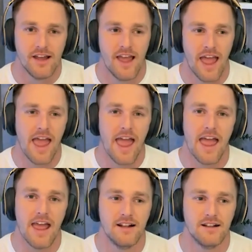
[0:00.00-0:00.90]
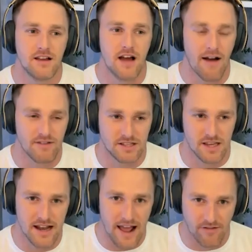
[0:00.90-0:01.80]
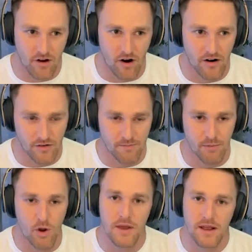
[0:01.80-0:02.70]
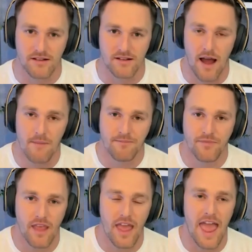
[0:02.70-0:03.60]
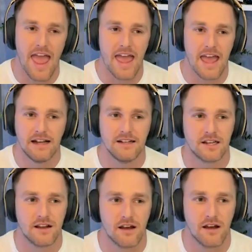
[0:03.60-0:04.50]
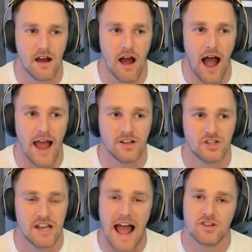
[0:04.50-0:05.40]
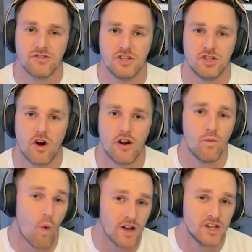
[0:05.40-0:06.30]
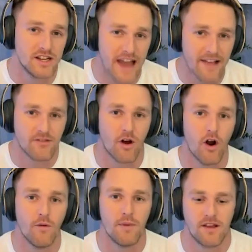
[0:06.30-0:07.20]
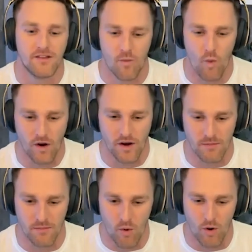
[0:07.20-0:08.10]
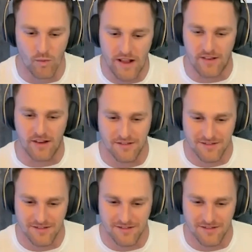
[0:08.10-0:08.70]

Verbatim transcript: And obviously, NASCAR is booming at the time. And I just naturally started watching NASCAR because I wanted more racing.